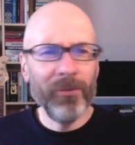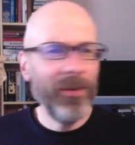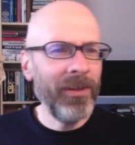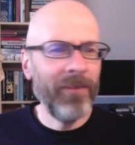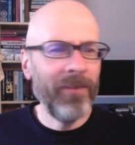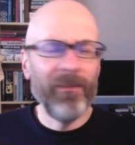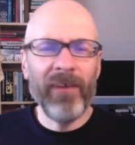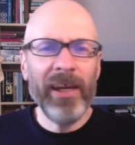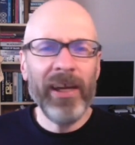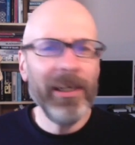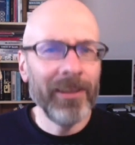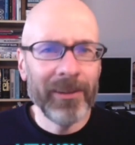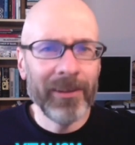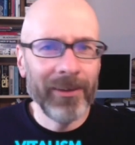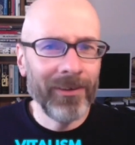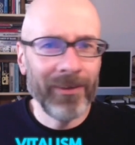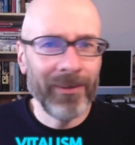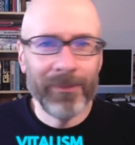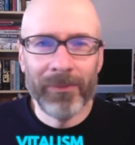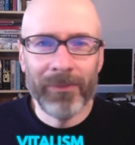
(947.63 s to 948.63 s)
What's
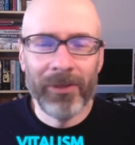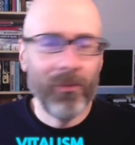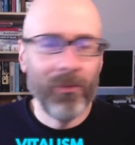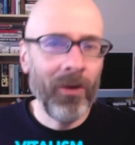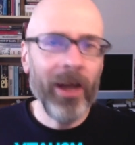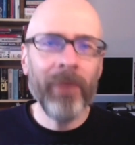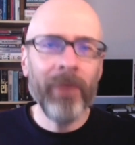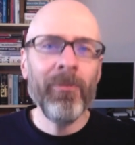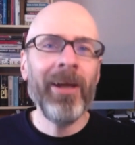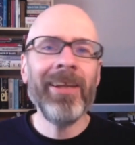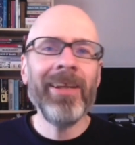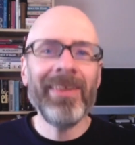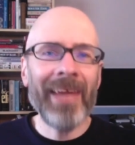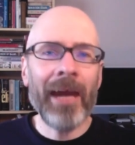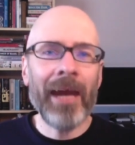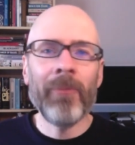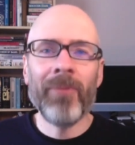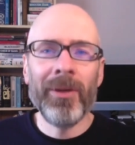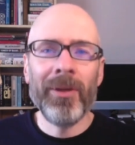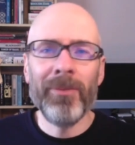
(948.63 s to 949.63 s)
vitalism, and why might
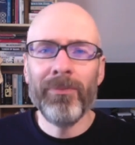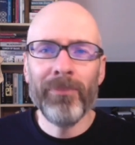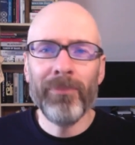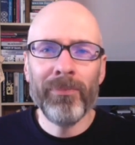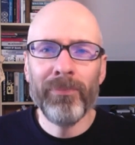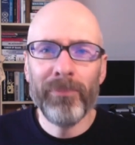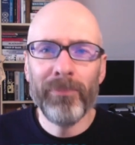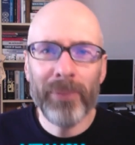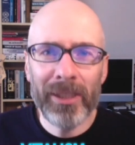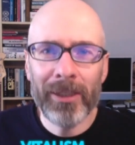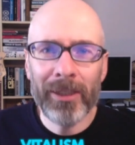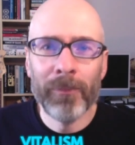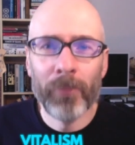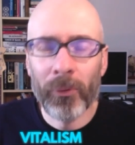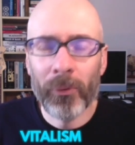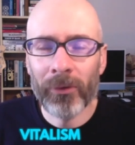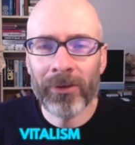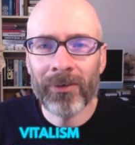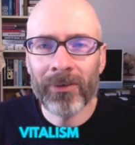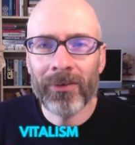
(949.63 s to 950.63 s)
be
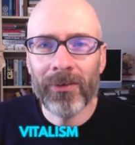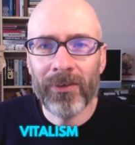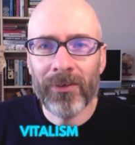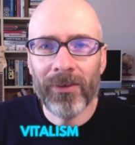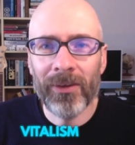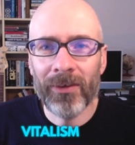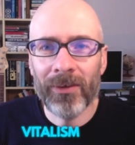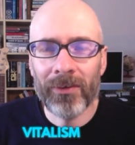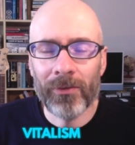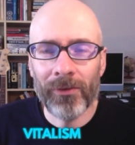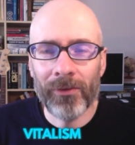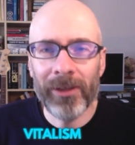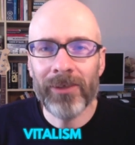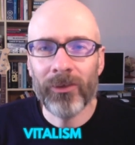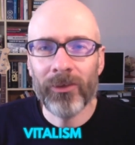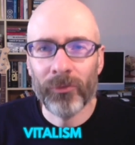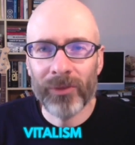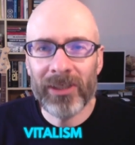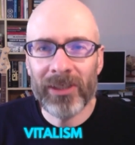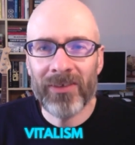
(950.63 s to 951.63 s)
important to this
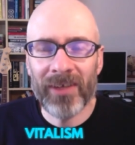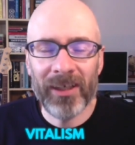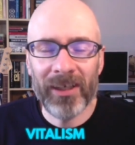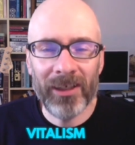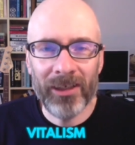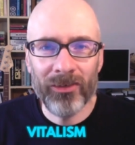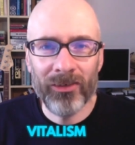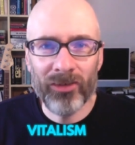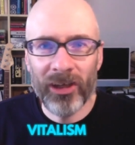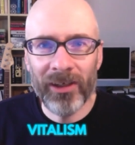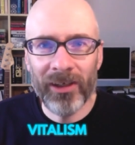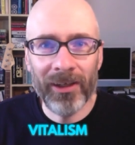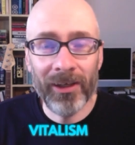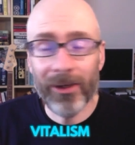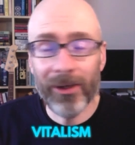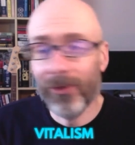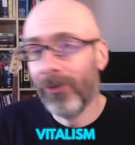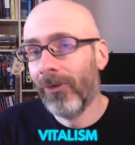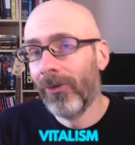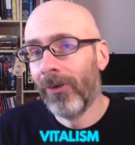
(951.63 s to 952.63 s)
great reset
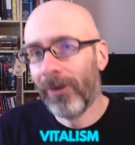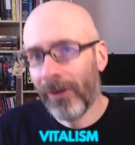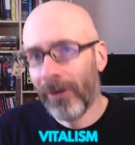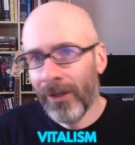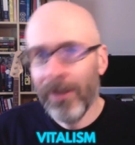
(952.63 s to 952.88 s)
agenda? Or